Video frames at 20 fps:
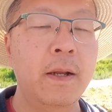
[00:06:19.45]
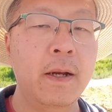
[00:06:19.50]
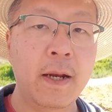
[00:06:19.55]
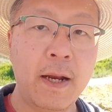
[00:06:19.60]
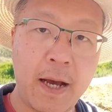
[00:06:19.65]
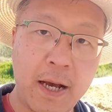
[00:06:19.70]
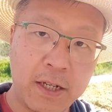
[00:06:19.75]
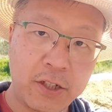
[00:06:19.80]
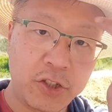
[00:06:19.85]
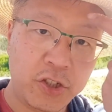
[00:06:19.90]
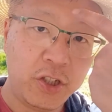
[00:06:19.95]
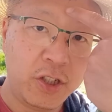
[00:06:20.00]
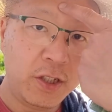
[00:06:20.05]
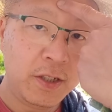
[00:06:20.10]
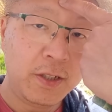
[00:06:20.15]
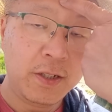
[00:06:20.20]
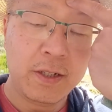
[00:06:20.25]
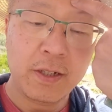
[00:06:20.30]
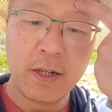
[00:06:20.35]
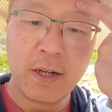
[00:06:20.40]
Last
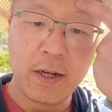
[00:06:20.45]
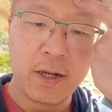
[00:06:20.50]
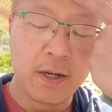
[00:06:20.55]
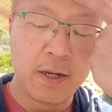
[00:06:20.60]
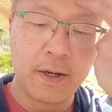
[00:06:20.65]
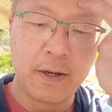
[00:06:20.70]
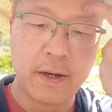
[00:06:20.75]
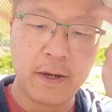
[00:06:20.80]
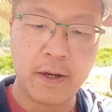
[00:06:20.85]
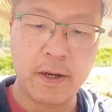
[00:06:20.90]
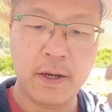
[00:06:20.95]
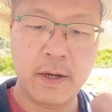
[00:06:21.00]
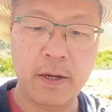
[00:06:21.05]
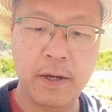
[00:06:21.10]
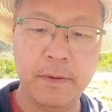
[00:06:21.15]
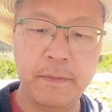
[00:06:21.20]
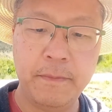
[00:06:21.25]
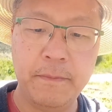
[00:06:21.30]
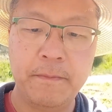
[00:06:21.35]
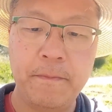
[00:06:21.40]
year
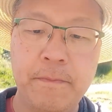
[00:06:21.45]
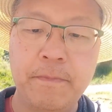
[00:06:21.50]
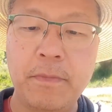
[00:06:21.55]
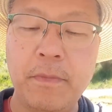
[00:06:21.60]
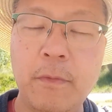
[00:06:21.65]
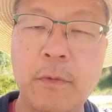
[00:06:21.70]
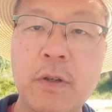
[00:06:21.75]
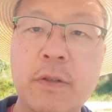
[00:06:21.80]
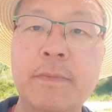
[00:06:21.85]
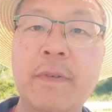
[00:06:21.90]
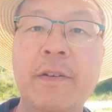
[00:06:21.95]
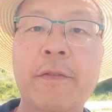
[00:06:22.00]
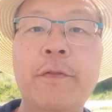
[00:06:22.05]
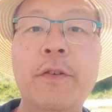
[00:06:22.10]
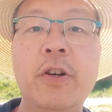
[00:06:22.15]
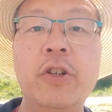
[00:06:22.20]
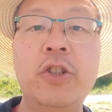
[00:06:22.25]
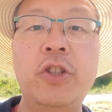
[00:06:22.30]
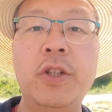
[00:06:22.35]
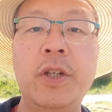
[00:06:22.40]
was my
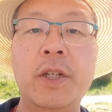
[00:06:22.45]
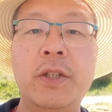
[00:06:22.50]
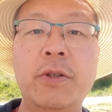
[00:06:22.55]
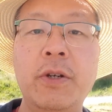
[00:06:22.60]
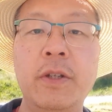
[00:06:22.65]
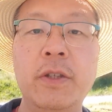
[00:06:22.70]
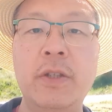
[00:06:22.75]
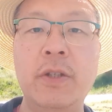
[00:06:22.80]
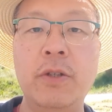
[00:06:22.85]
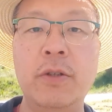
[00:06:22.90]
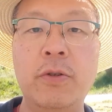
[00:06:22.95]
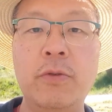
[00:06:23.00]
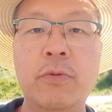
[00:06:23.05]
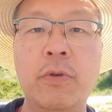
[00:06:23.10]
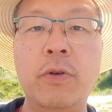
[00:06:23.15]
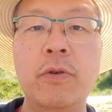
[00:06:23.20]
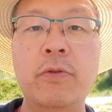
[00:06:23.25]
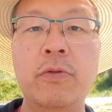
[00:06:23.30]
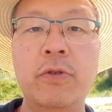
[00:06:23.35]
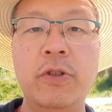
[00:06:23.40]
first year trying to
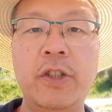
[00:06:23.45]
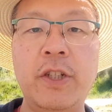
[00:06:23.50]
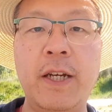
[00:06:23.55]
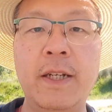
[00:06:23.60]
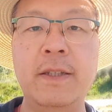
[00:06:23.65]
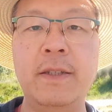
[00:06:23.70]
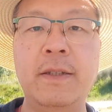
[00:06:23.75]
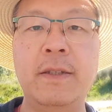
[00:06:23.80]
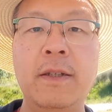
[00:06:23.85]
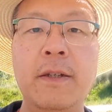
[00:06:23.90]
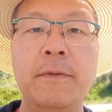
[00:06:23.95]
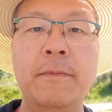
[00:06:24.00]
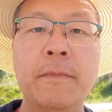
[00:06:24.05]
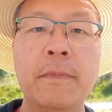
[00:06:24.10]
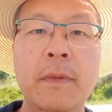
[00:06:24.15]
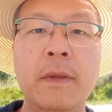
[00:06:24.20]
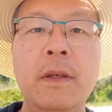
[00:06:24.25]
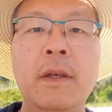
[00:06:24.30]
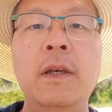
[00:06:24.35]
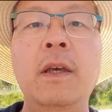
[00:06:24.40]
grow courgettes.
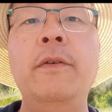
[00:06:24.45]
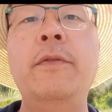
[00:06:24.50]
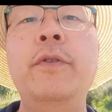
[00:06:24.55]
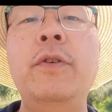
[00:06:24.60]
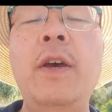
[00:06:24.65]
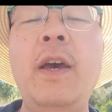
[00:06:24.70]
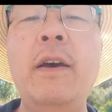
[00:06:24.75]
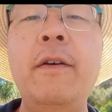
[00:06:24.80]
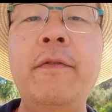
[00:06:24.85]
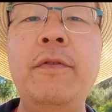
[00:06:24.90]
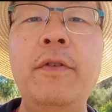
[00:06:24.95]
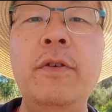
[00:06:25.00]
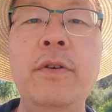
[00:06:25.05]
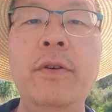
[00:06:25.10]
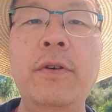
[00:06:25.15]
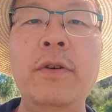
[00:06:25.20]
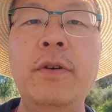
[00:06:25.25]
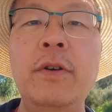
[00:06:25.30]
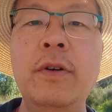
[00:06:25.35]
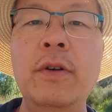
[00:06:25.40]
If you
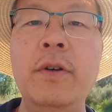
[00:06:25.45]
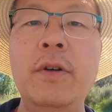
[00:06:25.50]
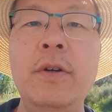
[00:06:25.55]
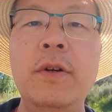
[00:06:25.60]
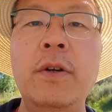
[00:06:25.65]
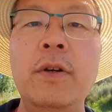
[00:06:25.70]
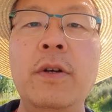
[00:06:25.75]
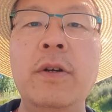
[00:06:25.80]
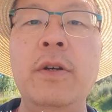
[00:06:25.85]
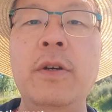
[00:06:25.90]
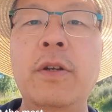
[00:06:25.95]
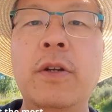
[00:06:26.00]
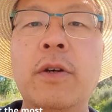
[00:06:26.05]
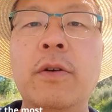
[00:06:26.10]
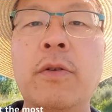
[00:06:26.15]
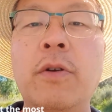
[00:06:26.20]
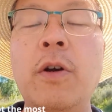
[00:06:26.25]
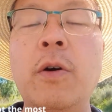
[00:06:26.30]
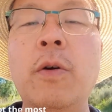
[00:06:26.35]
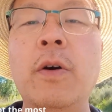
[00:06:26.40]
ever,
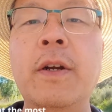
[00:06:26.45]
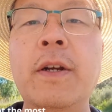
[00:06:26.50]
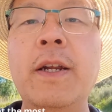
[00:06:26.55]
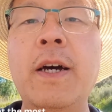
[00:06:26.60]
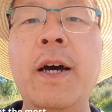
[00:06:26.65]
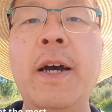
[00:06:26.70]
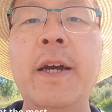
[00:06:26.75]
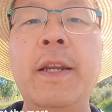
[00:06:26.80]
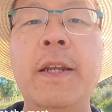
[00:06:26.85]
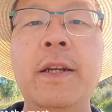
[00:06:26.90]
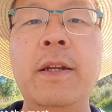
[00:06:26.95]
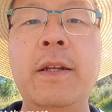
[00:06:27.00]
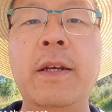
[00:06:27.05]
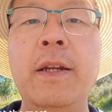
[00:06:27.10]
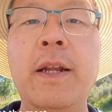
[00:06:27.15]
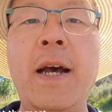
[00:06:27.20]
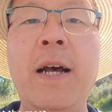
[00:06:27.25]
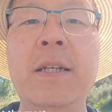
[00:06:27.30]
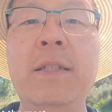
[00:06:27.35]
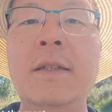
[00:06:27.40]
go online and
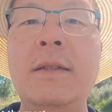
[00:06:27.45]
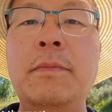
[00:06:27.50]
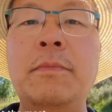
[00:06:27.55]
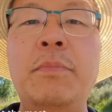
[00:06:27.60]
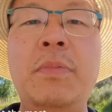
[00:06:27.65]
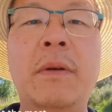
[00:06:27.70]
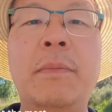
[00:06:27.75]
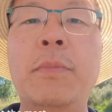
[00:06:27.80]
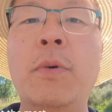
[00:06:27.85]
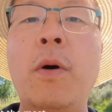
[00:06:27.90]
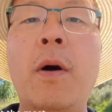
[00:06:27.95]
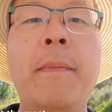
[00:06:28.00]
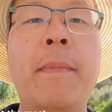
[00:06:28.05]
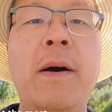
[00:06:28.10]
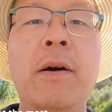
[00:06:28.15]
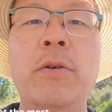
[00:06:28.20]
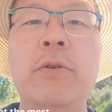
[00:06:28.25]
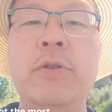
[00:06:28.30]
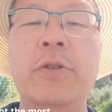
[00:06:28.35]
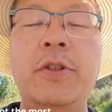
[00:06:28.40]
ask people
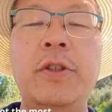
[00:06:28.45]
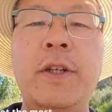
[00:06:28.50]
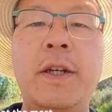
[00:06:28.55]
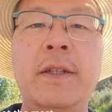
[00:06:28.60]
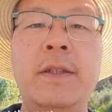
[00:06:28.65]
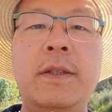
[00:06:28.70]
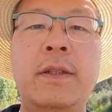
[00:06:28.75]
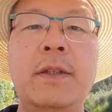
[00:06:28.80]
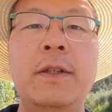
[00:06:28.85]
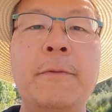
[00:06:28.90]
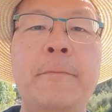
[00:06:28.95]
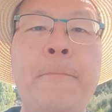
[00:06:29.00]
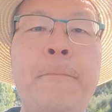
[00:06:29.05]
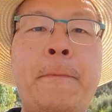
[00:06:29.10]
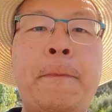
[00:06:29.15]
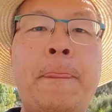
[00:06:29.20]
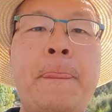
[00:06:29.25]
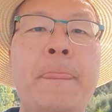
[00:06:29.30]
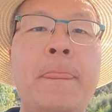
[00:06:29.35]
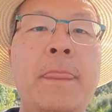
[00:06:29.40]
about courgettes,
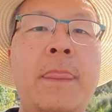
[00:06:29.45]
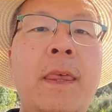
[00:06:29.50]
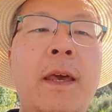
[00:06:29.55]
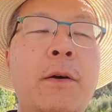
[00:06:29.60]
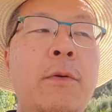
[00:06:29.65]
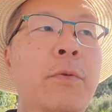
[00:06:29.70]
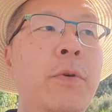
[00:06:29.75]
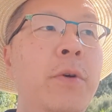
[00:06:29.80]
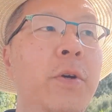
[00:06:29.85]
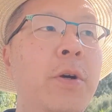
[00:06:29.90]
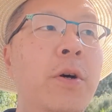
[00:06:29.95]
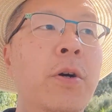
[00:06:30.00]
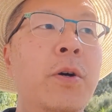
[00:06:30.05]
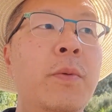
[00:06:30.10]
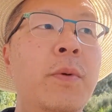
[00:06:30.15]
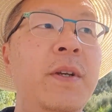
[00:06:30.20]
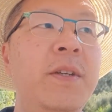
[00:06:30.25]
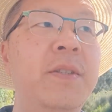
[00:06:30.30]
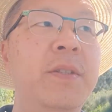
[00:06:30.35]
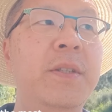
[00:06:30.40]
they will
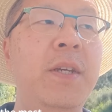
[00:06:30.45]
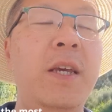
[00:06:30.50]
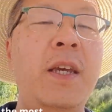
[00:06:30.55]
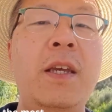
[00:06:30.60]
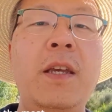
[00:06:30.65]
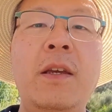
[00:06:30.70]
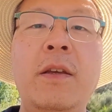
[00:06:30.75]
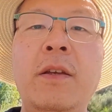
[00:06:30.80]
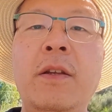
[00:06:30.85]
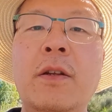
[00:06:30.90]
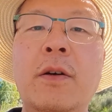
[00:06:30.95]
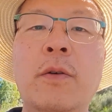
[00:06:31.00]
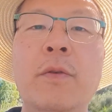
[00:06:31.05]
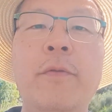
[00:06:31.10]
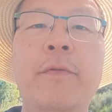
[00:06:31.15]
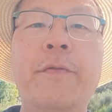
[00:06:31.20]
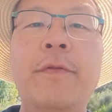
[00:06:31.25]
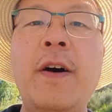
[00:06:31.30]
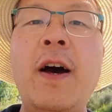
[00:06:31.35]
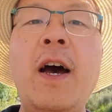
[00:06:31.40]
always say,
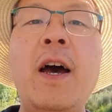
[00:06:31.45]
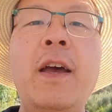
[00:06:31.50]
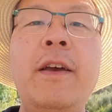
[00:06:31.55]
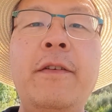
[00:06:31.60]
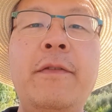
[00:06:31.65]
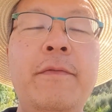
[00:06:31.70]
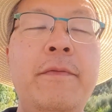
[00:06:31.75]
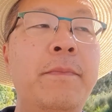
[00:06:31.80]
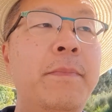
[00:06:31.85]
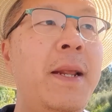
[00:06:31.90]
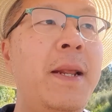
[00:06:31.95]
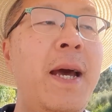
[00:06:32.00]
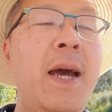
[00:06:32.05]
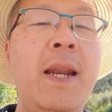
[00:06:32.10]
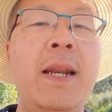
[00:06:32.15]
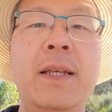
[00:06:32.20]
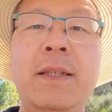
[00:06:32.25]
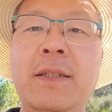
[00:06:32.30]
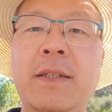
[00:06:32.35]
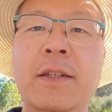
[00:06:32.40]
5
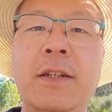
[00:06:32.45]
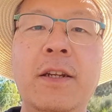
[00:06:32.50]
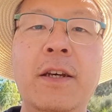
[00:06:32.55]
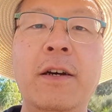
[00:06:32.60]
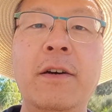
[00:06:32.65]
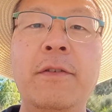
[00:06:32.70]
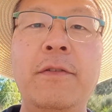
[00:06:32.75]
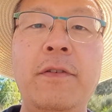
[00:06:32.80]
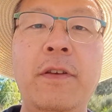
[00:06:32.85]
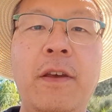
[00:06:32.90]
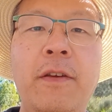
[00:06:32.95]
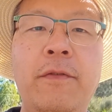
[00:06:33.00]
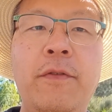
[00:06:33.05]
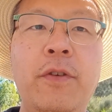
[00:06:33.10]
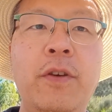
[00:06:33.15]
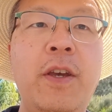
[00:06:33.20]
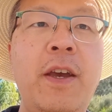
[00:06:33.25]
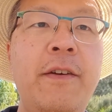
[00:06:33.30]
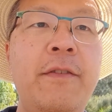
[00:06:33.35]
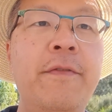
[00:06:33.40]
plant is enough. If
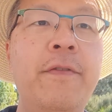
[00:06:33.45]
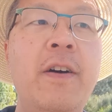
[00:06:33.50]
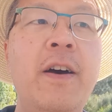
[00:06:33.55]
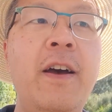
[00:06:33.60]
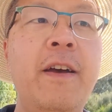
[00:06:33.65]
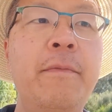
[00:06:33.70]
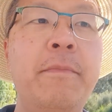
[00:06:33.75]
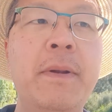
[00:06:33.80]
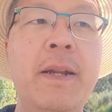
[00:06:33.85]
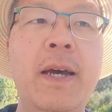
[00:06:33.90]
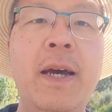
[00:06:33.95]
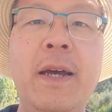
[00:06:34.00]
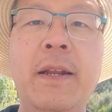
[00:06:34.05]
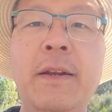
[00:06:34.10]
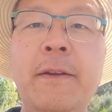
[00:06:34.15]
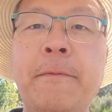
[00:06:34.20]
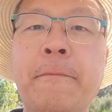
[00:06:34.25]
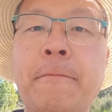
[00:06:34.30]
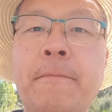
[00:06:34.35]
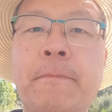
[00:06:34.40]
you get 5
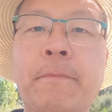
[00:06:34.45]
plant,